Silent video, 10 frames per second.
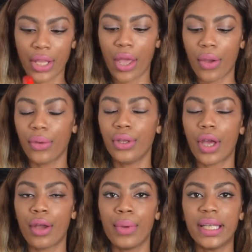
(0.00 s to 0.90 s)
so you
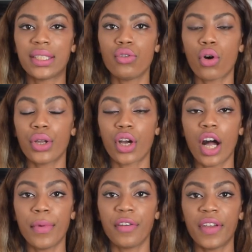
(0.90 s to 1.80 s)
know, it's not going to
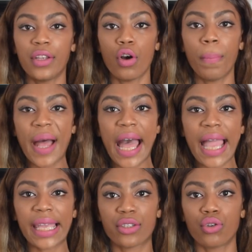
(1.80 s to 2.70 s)
come off in your
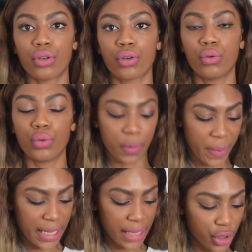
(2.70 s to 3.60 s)
bag, it's not going to cause
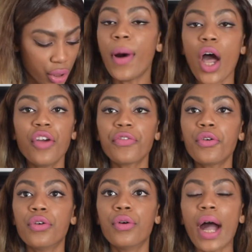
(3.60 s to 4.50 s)
spillage. But
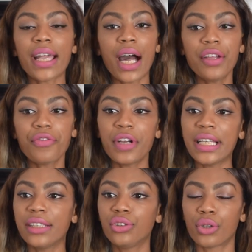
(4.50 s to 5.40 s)
overall, I kind of
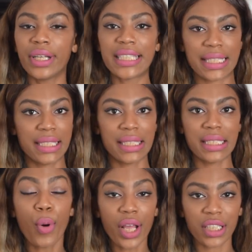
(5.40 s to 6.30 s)
really enjoyed testing
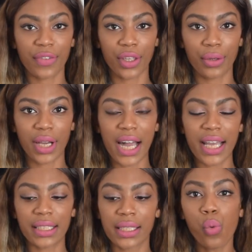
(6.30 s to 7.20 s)
these products for you
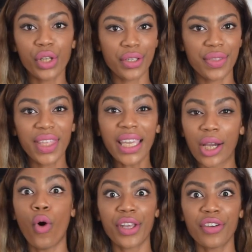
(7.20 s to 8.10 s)
guys. What do you
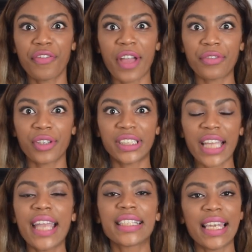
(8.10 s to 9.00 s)
think? What are your favourite
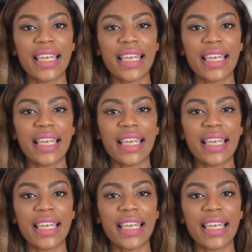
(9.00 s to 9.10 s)
shades?